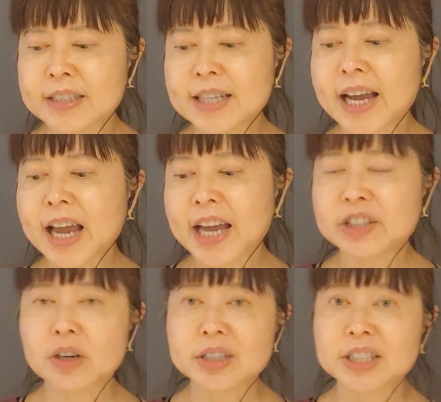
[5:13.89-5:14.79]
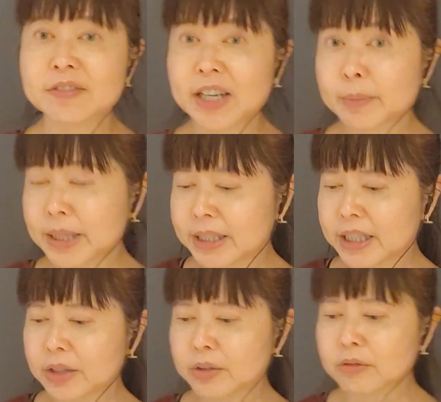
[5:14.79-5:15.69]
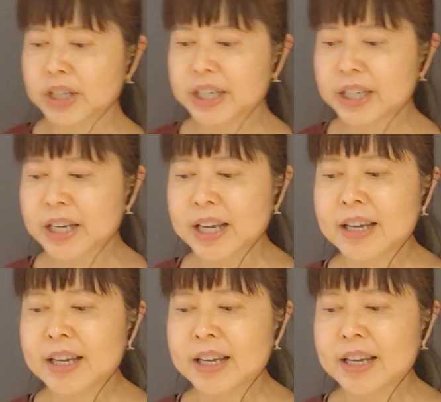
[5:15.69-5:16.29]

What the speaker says: dihydroxyvitamin D3.